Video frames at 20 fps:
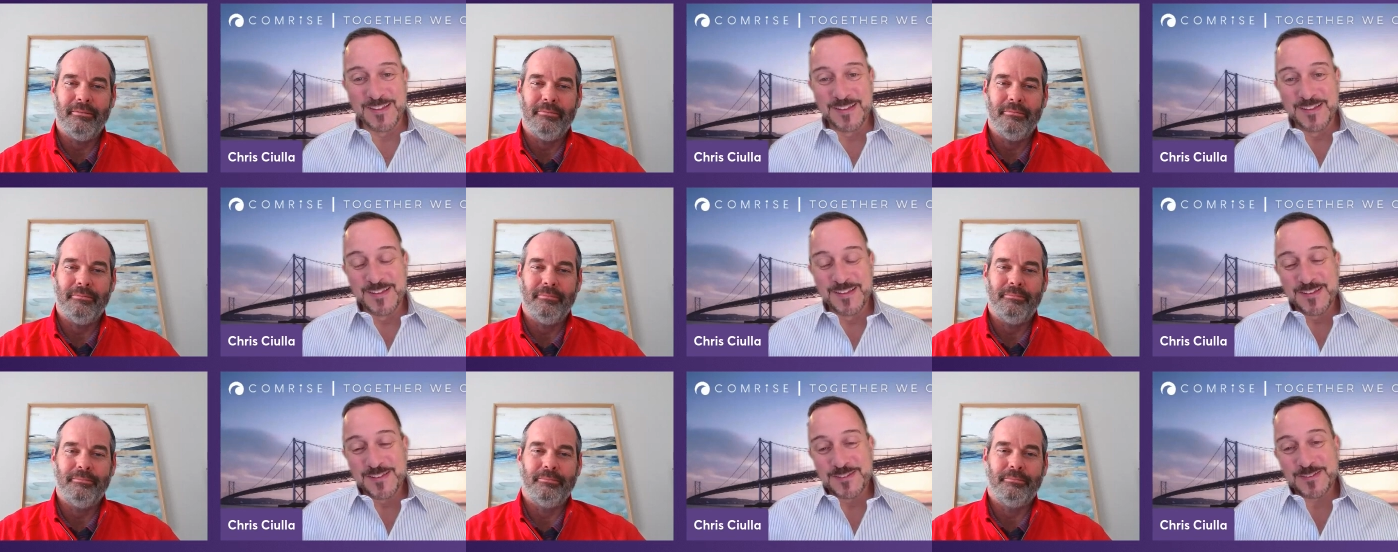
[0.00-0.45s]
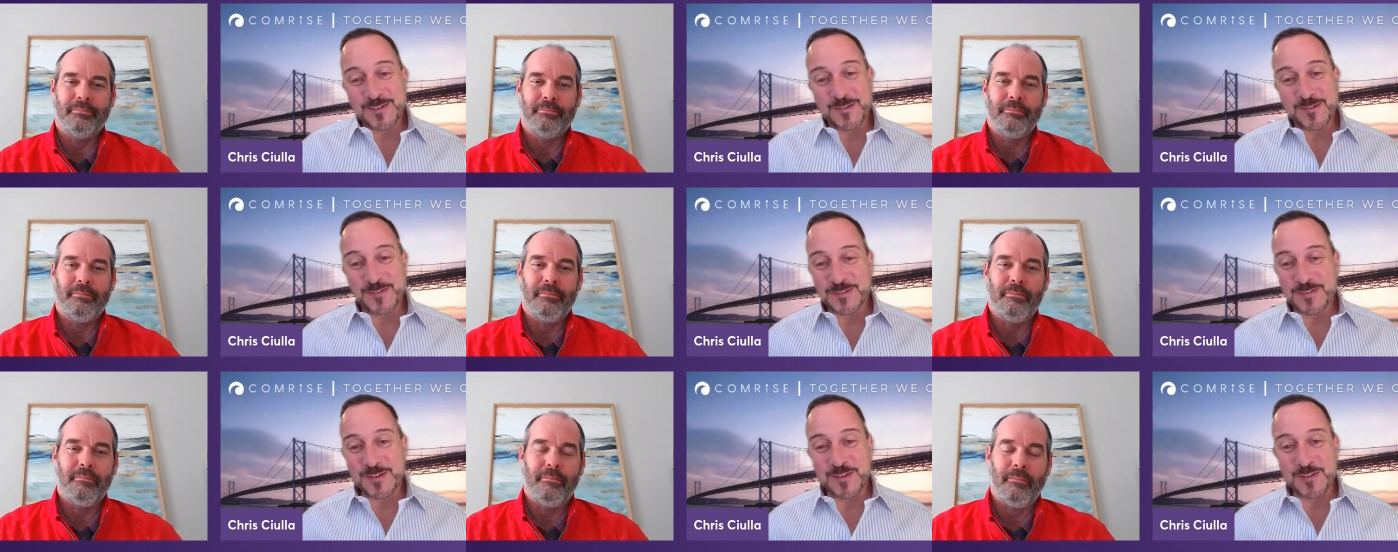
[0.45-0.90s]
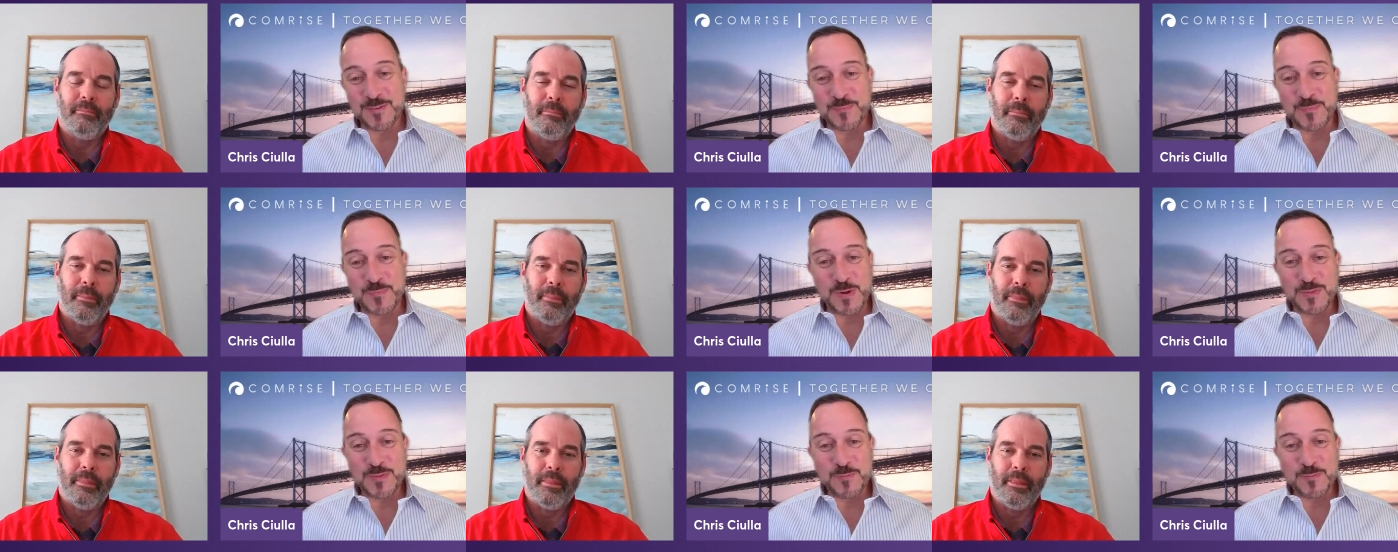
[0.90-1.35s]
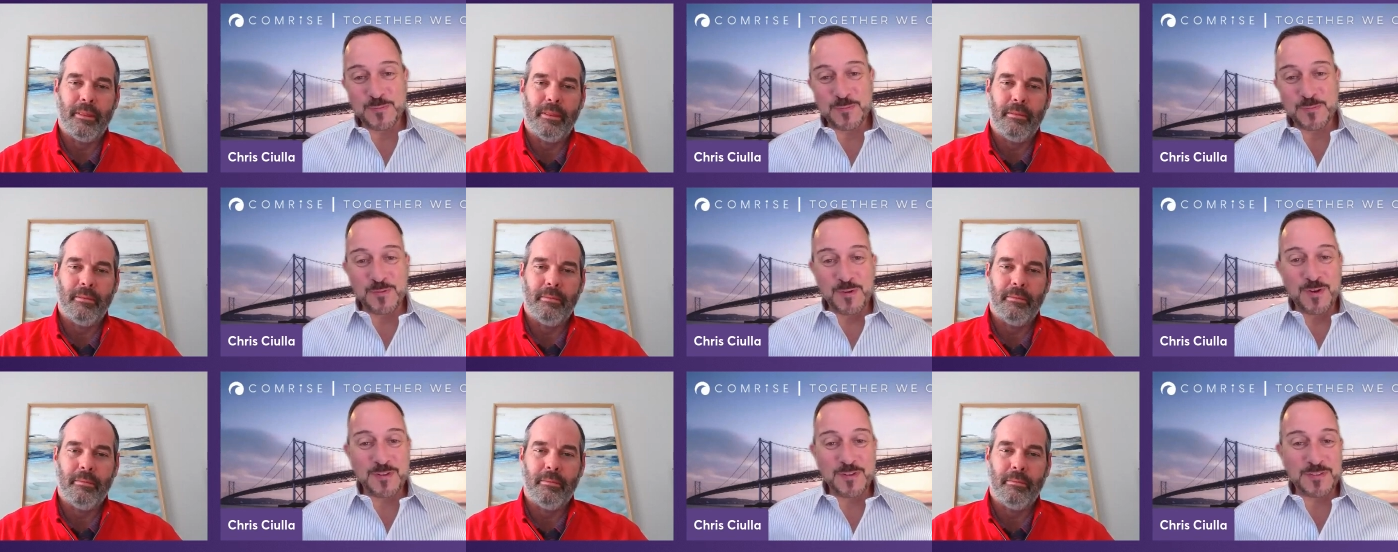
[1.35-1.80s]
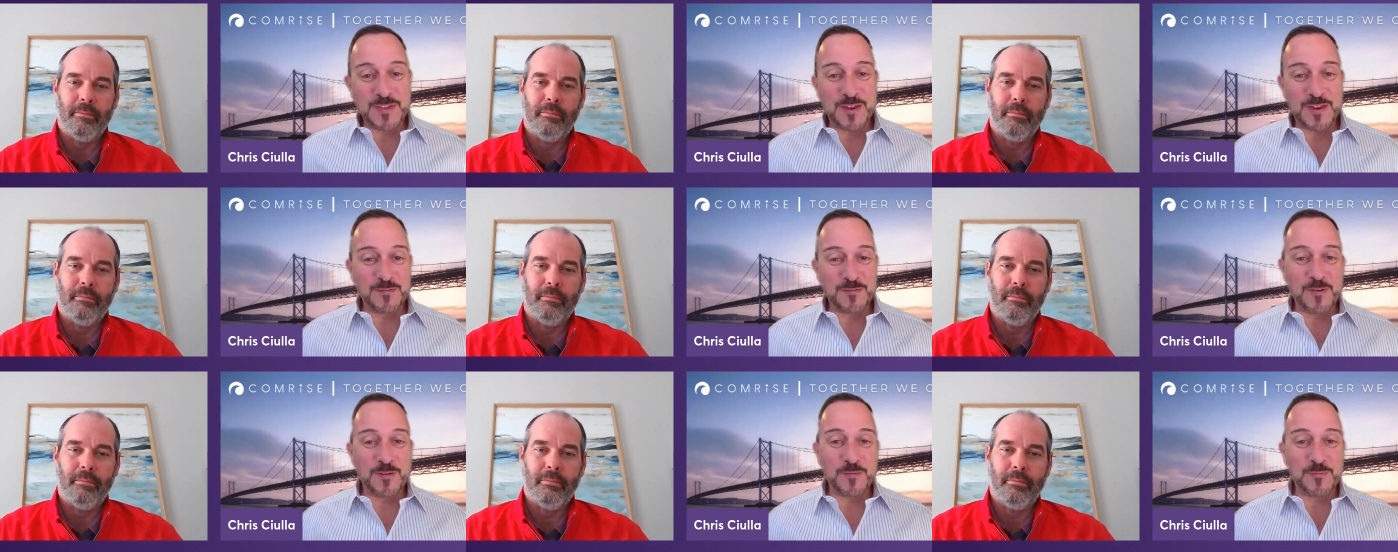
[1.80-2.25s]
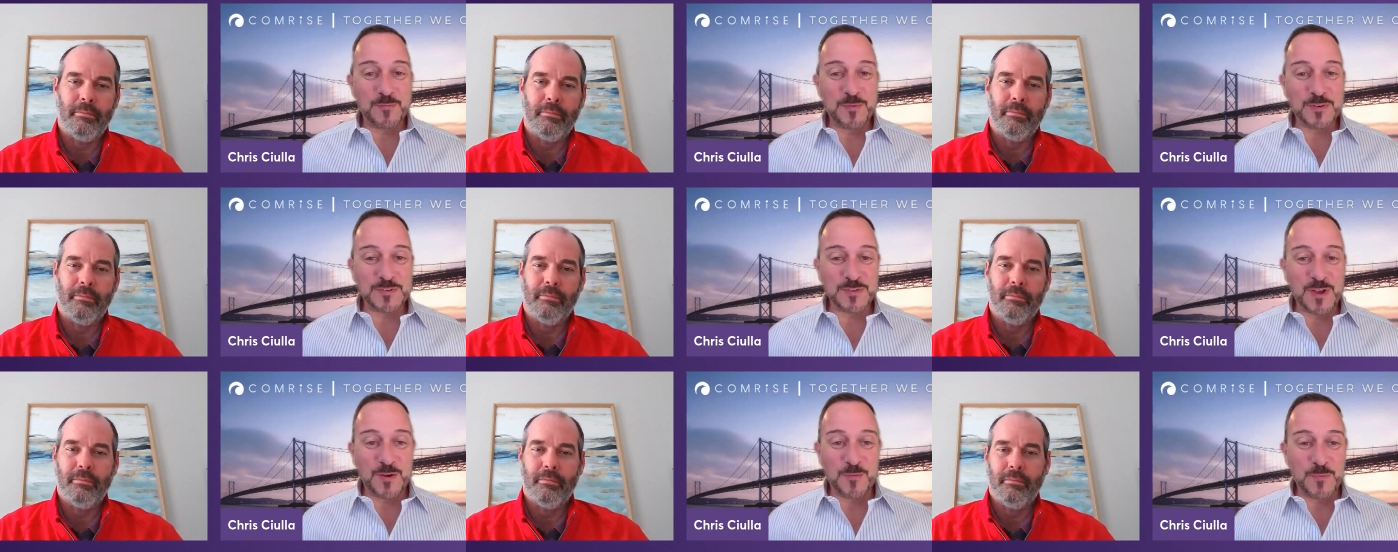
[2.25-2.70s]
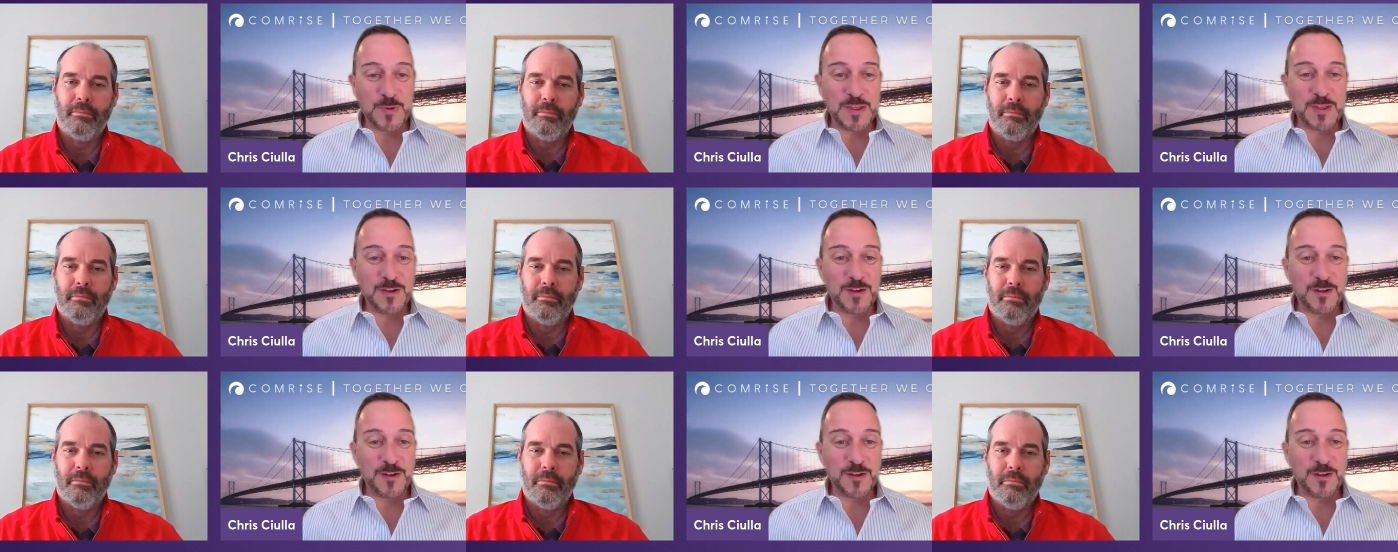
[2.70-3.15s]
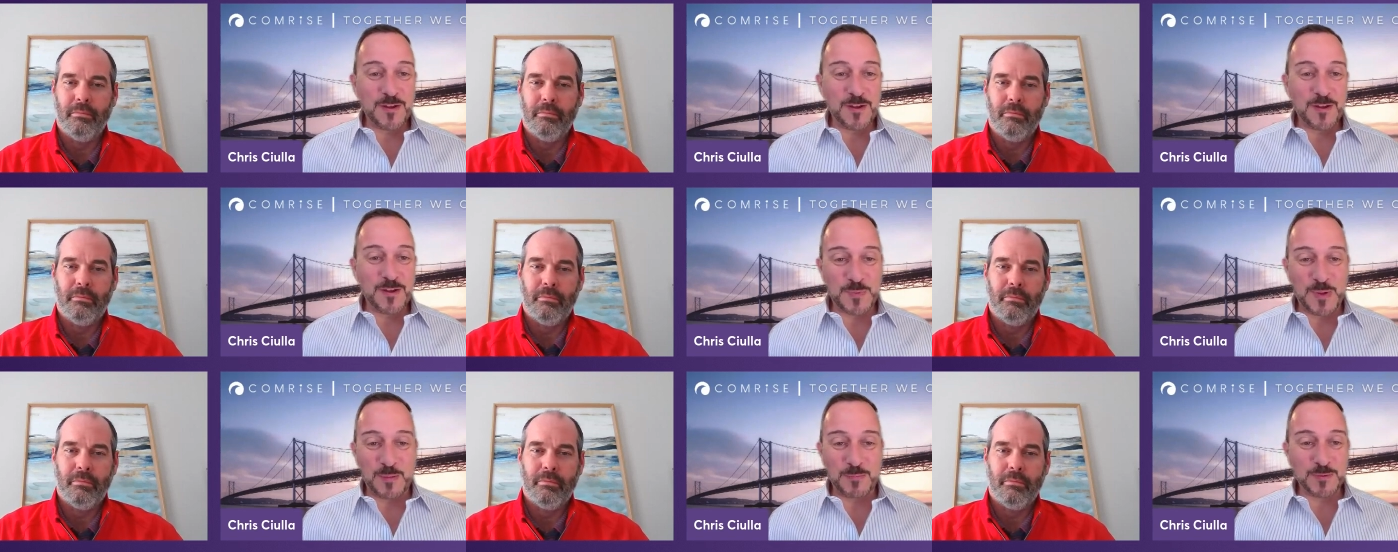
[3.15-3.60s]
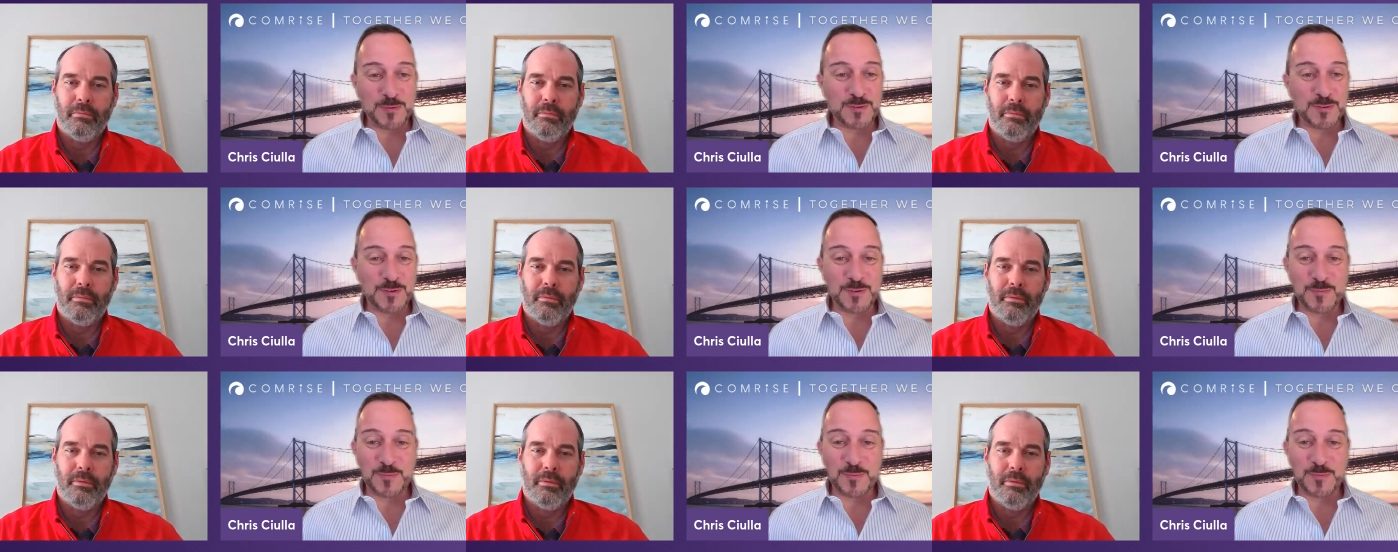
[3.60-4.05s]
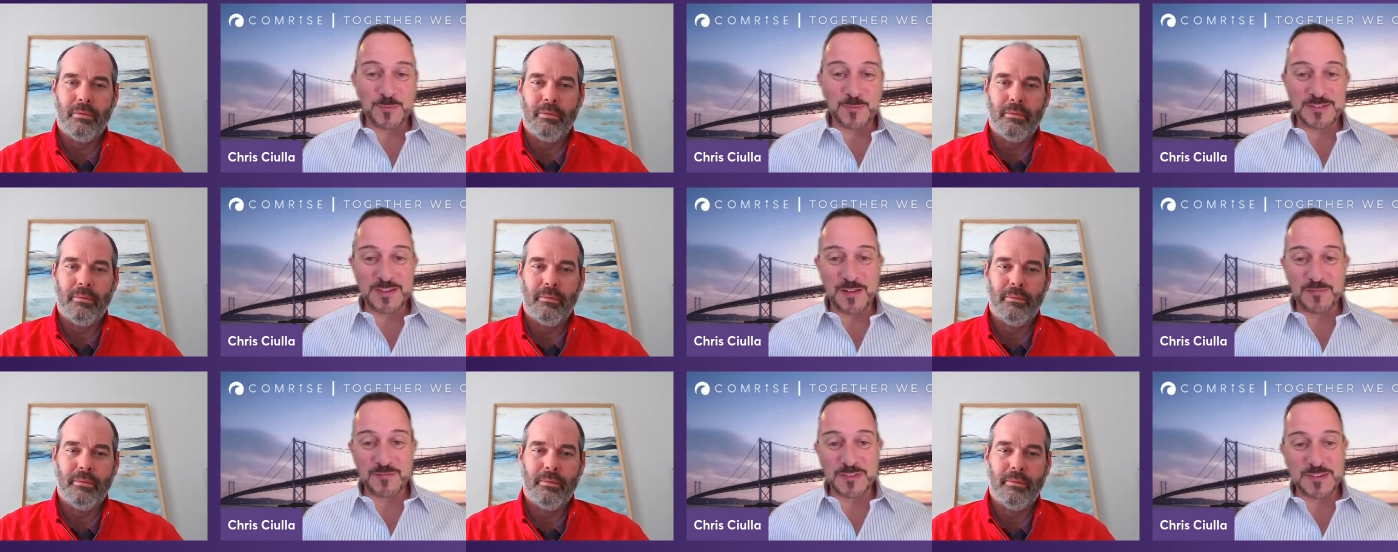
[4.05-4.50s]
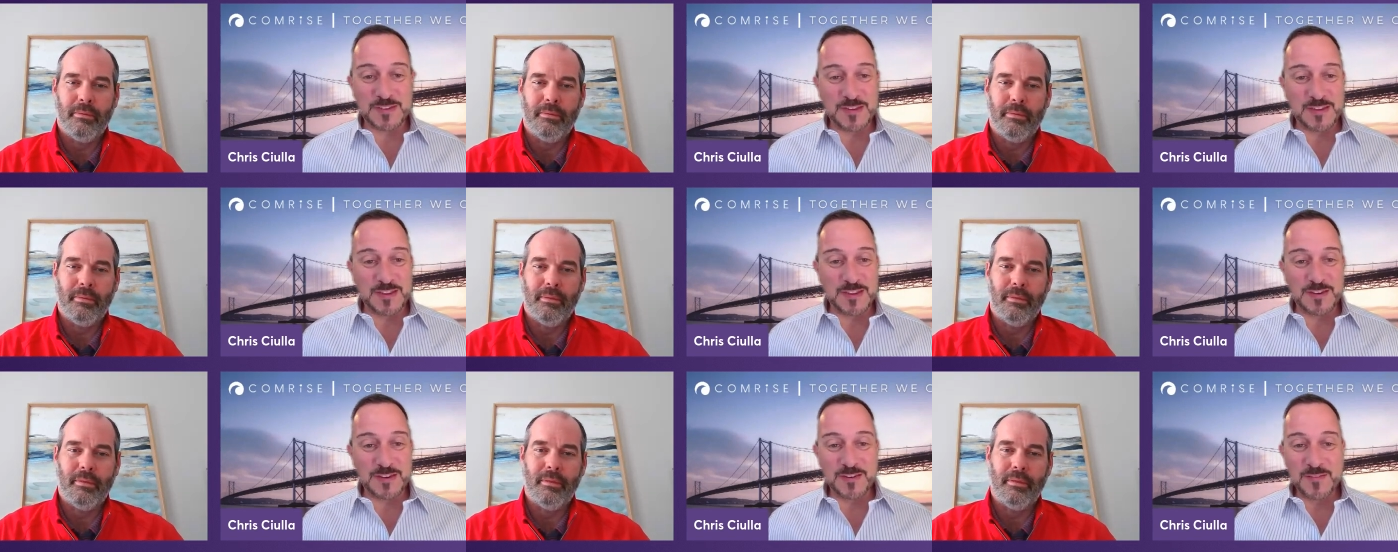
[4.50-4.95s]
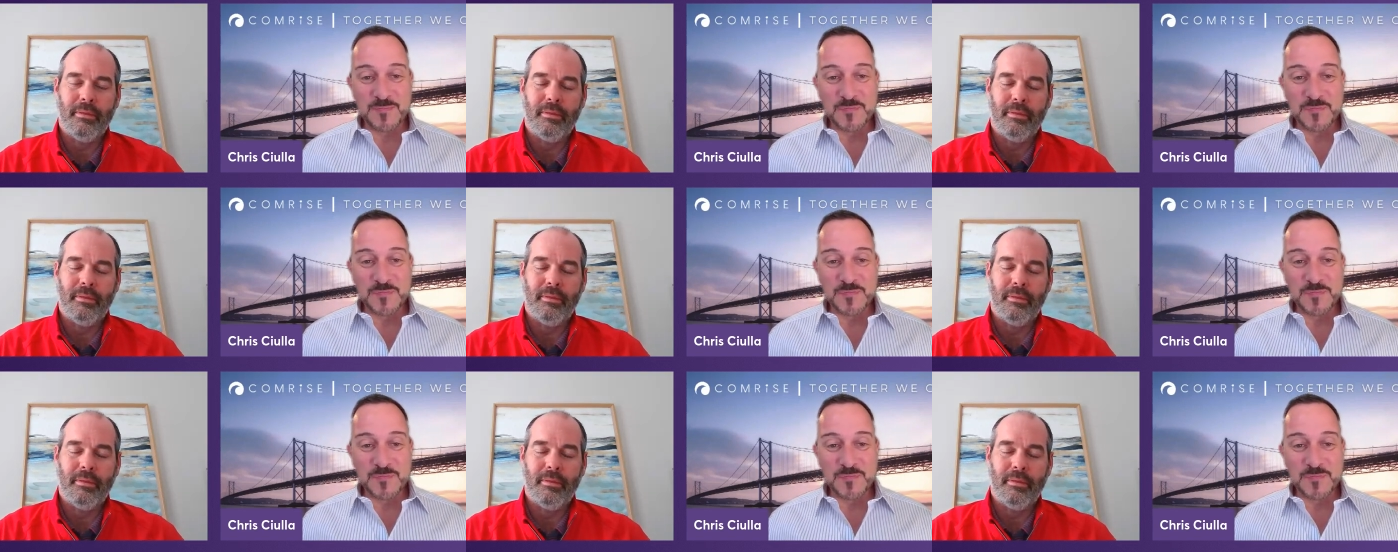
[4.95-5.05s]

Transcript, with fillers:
Speaker 1: So, you know, the book that we wrote, that I wrote was uh, We is published in 2017.